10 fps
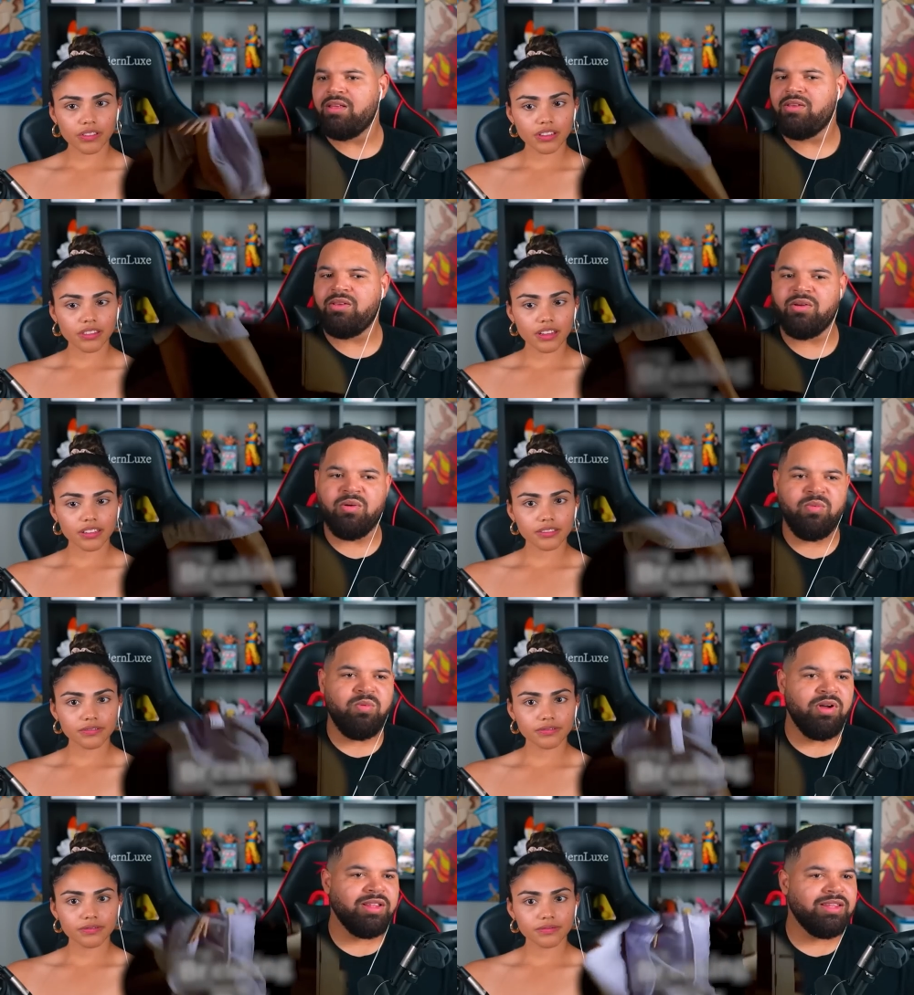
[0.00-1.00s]
Speaker 1: done that. So
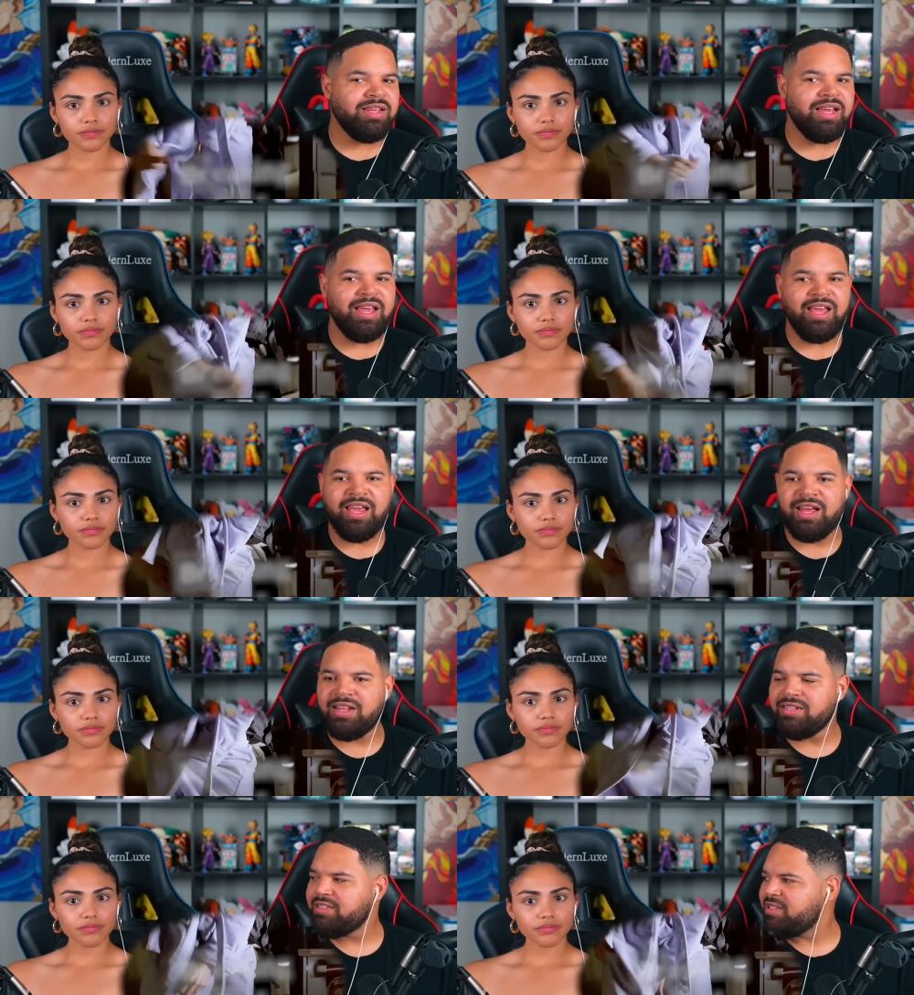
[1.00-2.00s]
what the
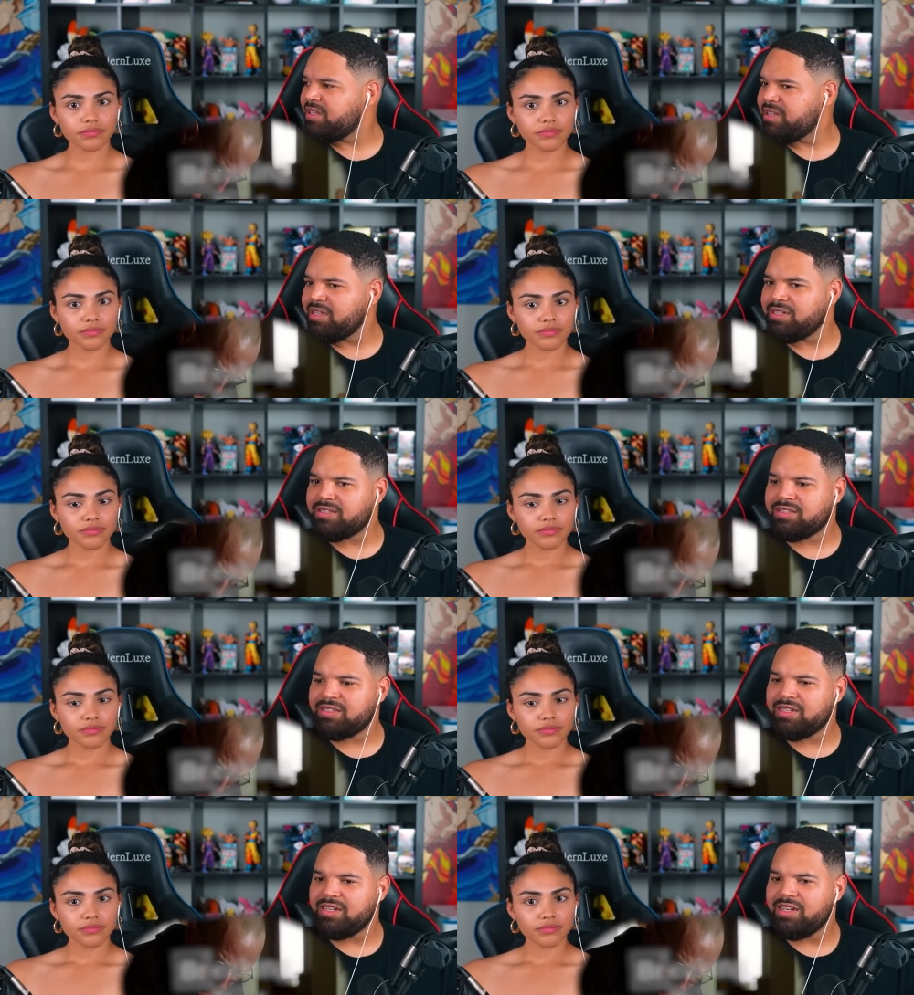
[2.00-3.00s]
hell is this?
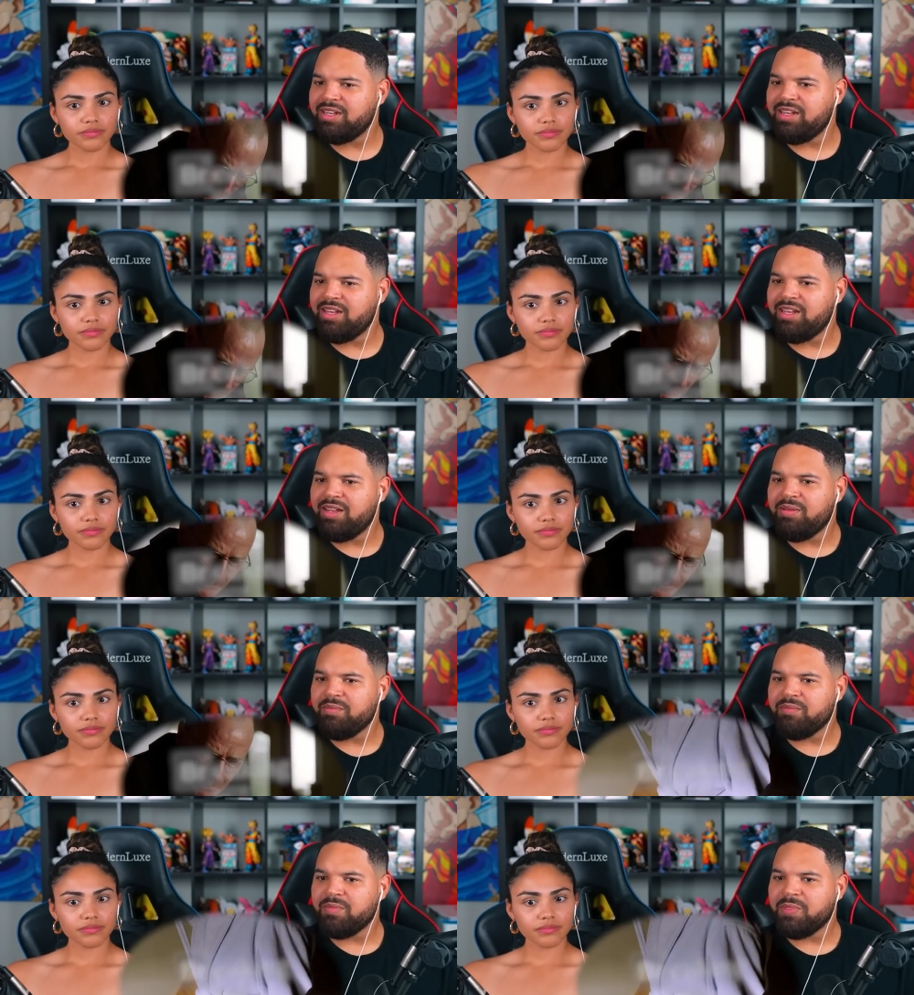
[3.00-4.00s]

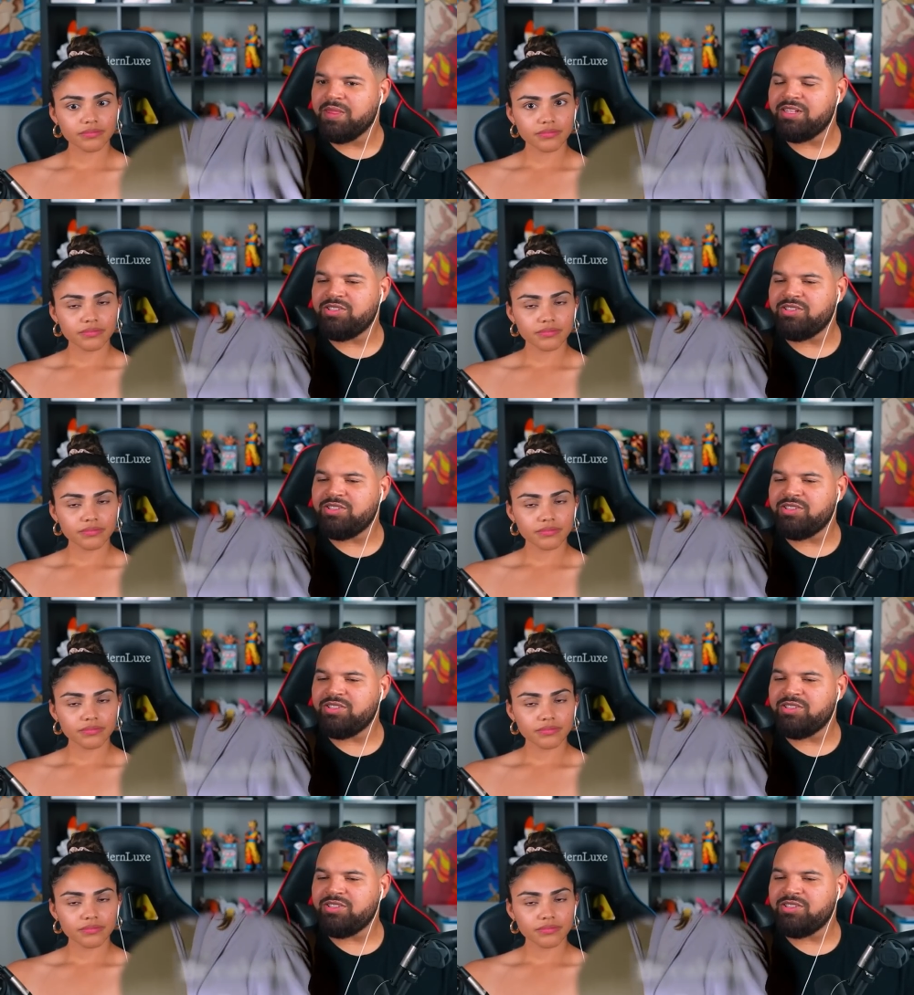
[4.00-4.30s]
This